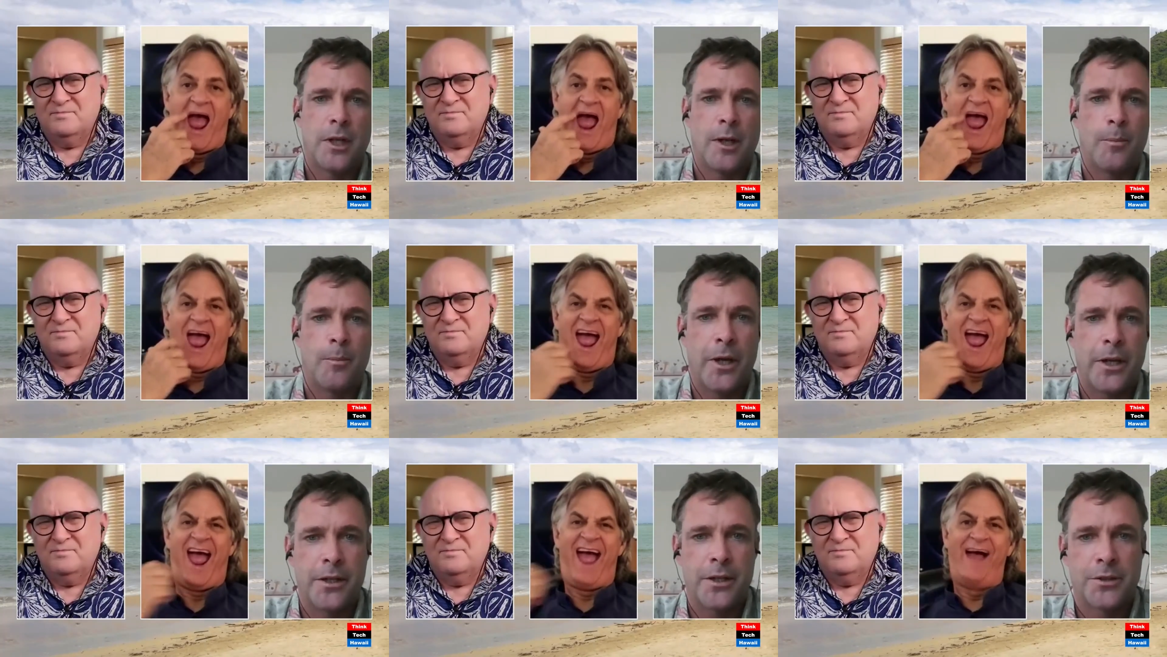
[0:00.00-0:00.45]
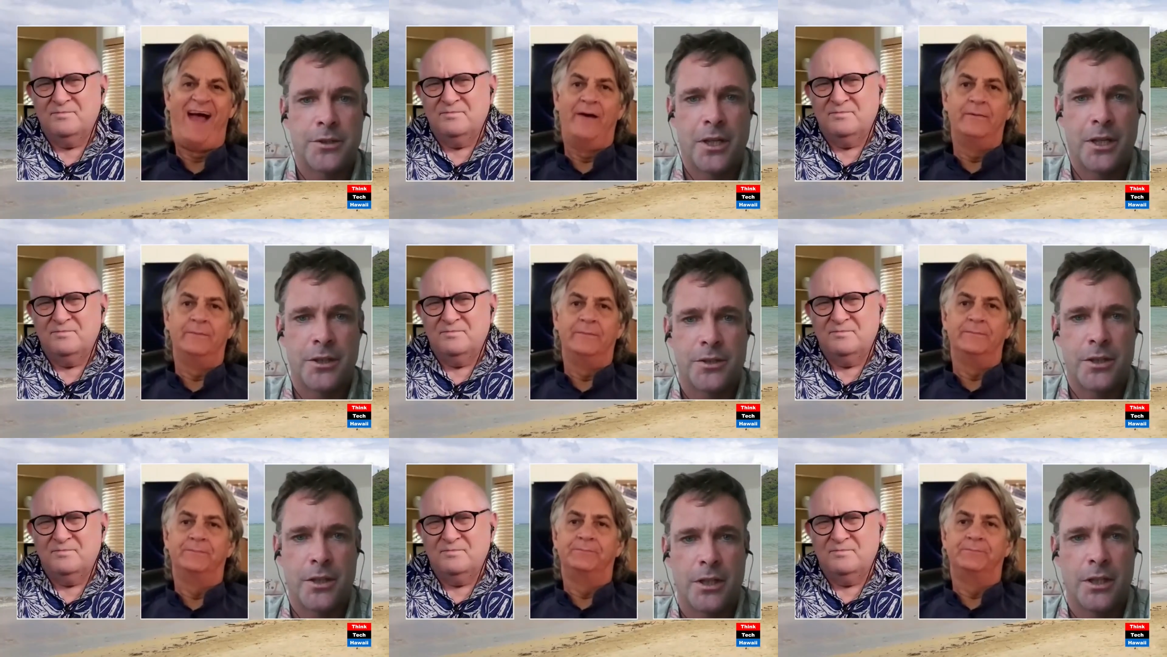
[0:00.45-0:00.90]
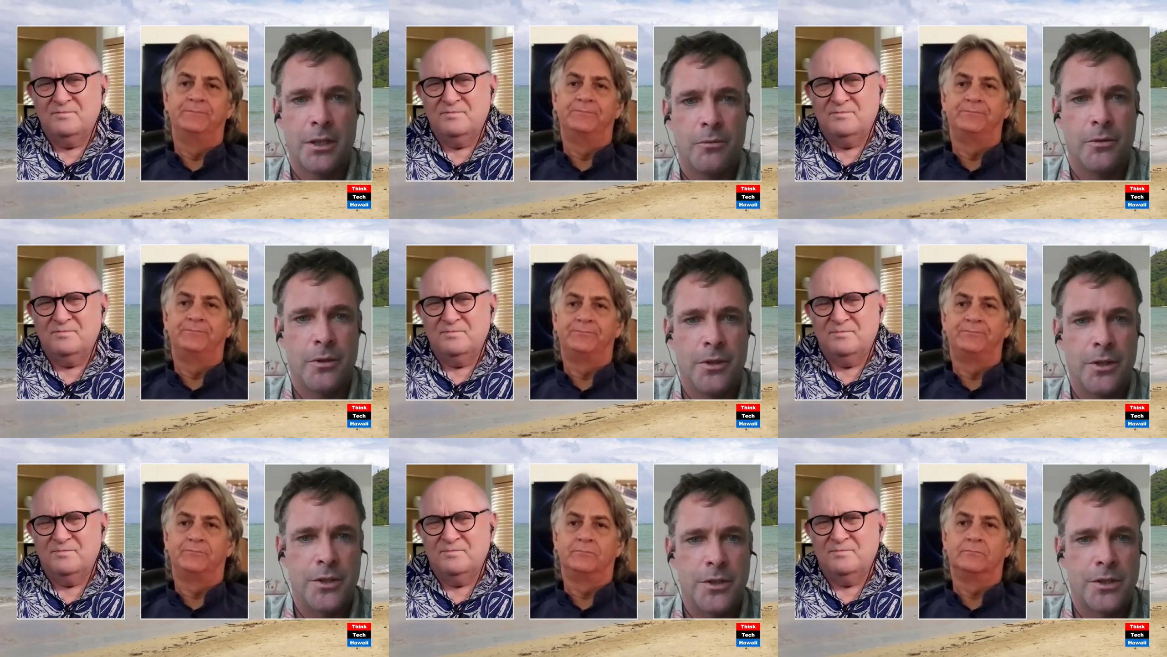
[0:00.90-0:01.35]
Speaker 1: by necessity
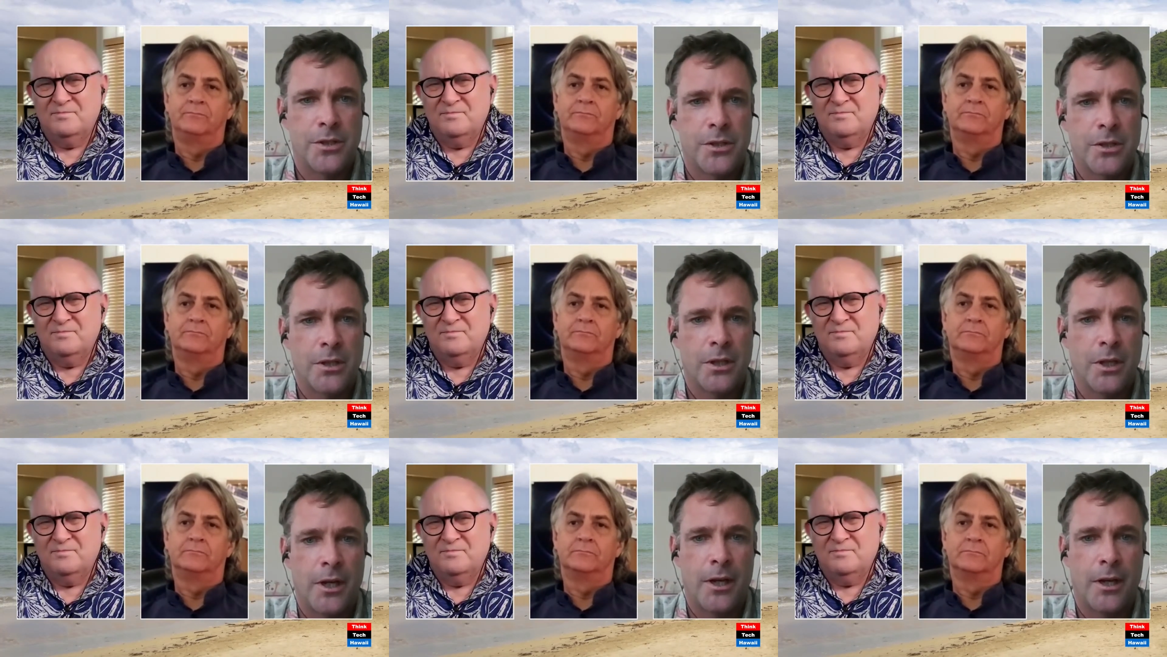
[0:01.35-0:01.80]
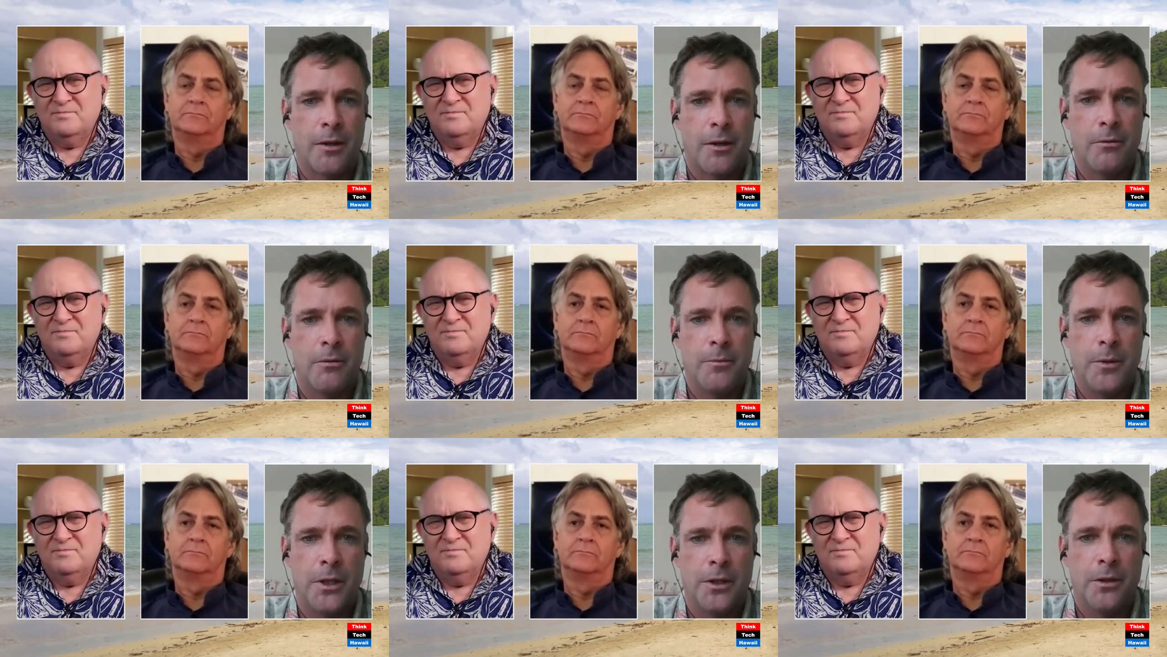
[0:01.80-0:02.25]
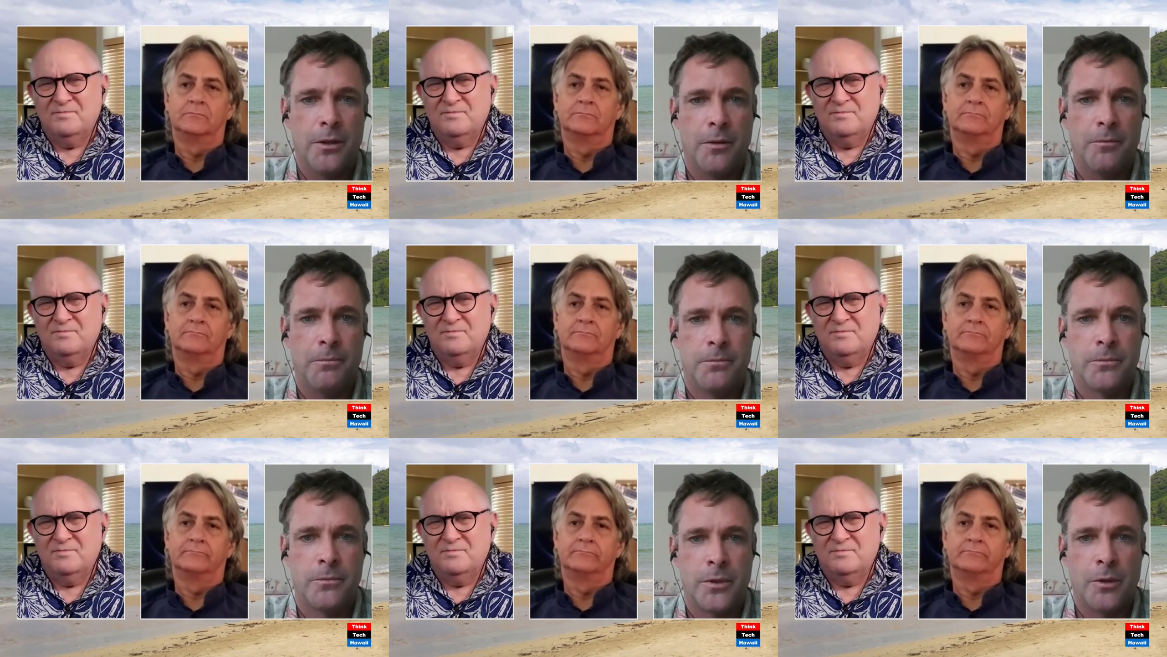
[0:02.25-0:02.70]
was,
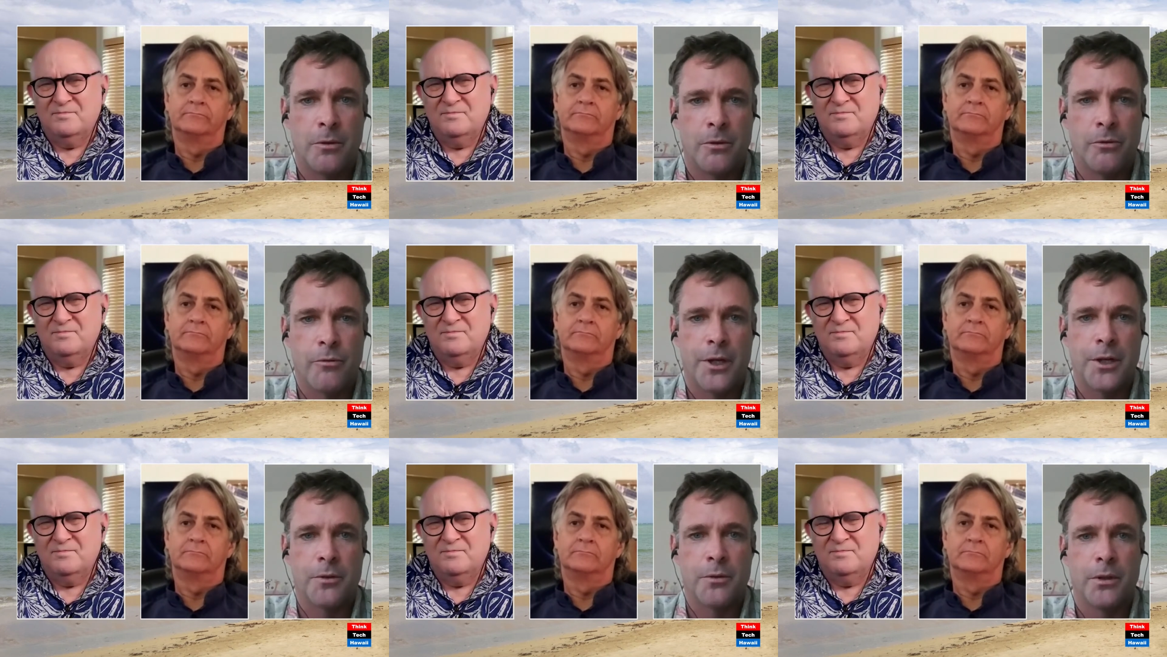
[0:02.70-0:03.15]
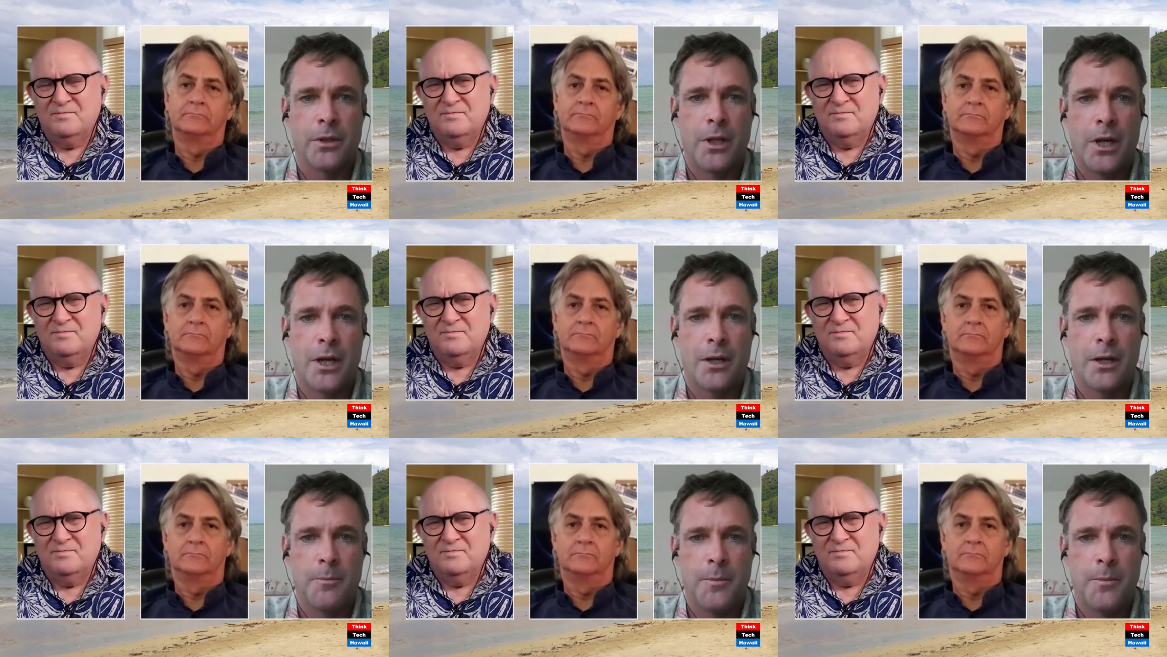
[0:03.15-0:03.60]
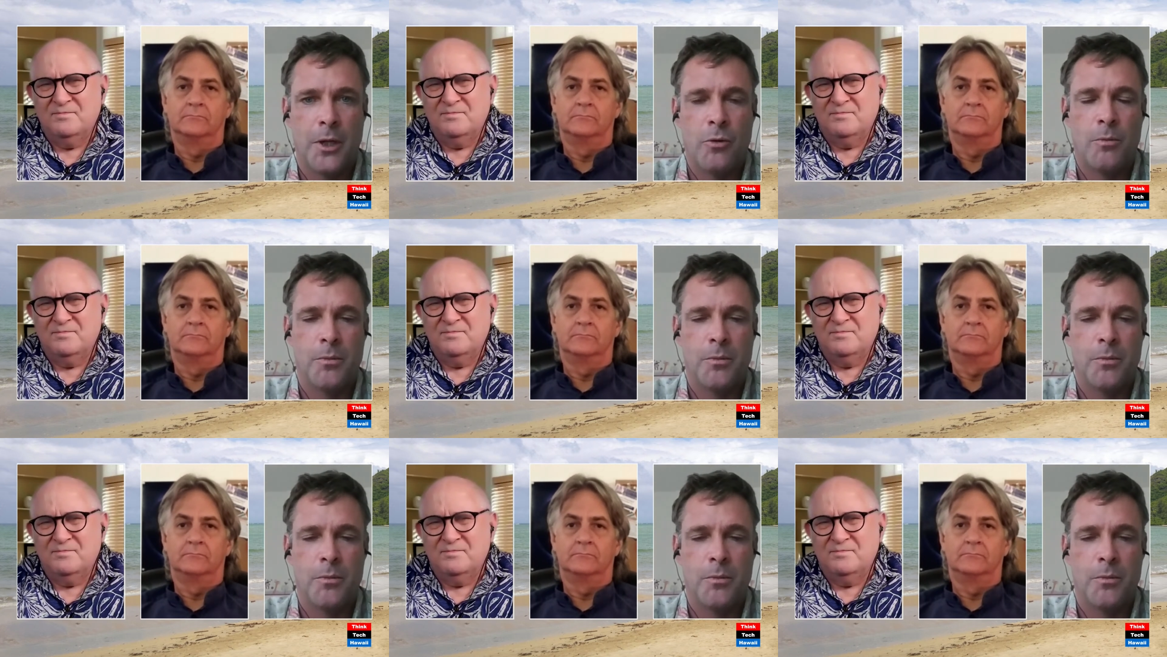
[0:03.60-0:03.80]
the greater reliance,